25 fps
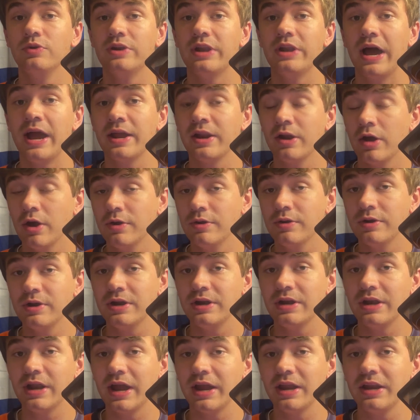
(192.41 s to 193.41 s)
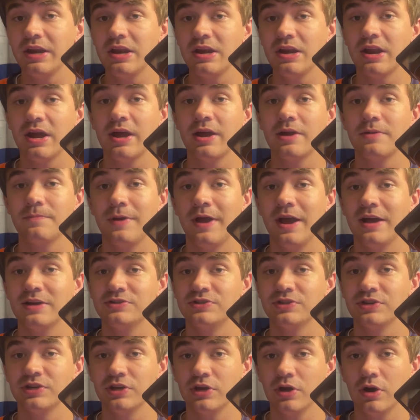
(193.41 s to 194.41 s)
999
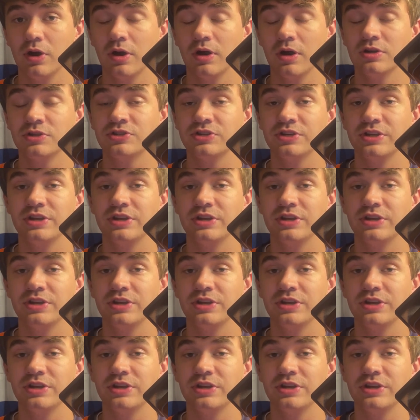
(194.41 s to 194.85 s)
passing yards,